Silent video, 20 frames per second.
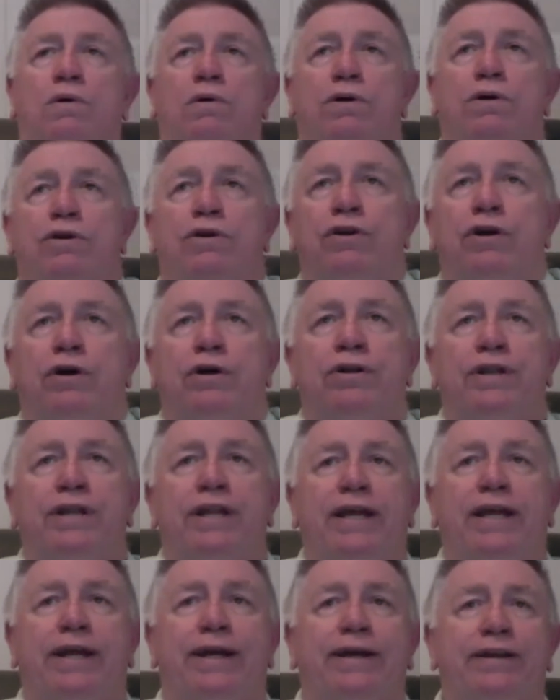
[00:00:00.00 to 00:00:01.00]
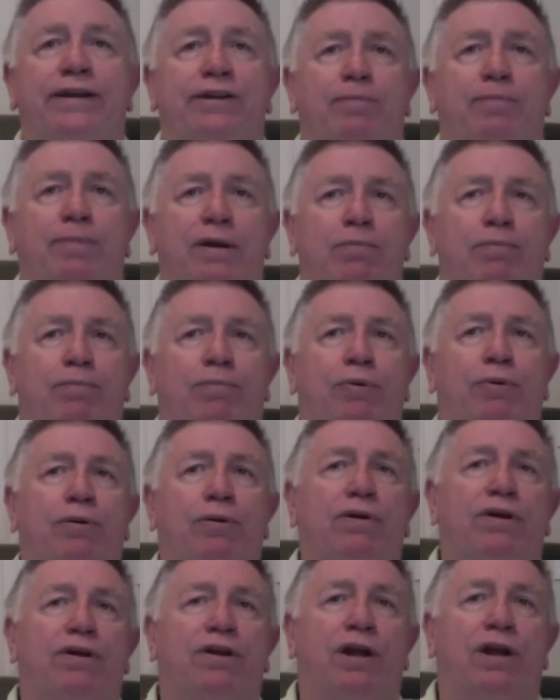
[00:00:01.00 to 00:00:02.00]
you don't need to be,
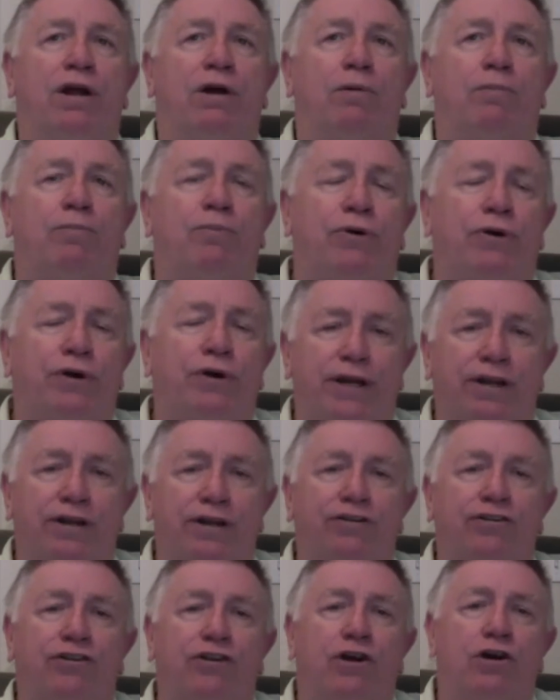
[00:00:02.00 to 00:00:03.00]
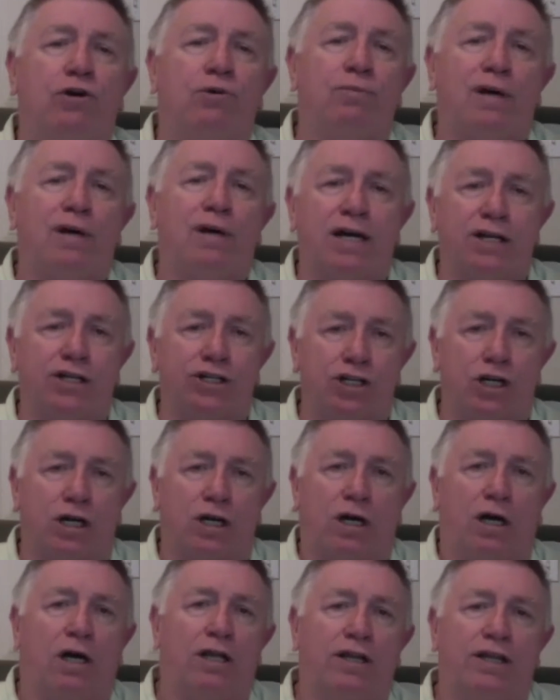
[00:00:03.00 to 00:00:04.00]
putting so much
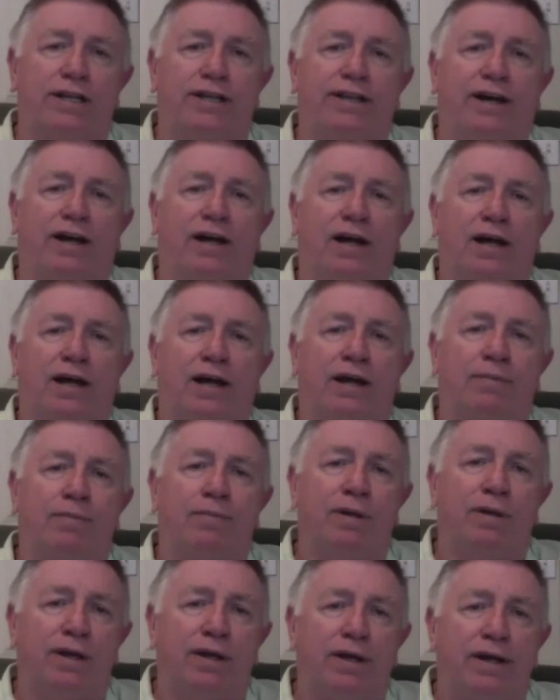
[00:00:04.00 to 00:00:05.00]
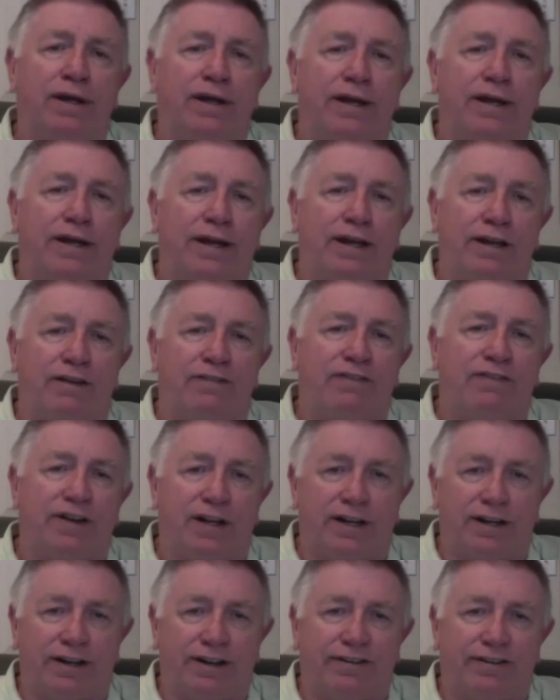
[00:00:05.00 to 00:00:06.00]
all the time into
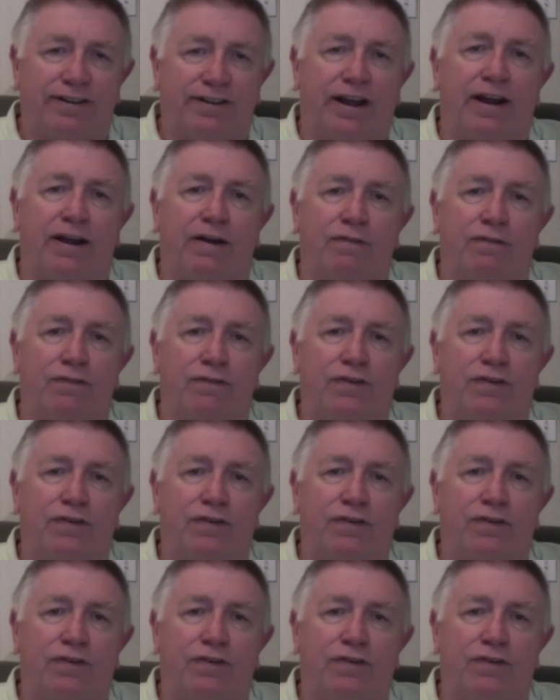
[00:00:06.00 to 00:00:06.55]
feeling safe.